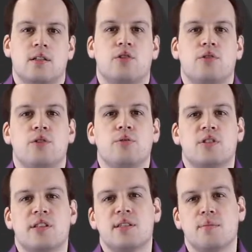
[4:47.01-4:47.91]
to use
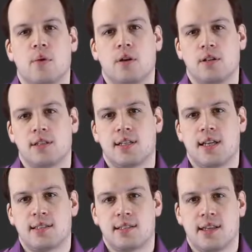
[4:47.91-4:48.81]
these models
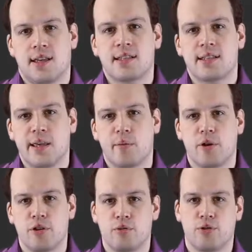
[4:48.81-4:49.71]
as they were
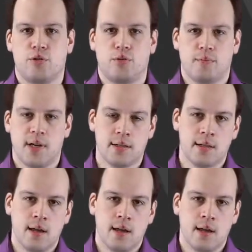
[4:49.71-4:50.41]
used to, and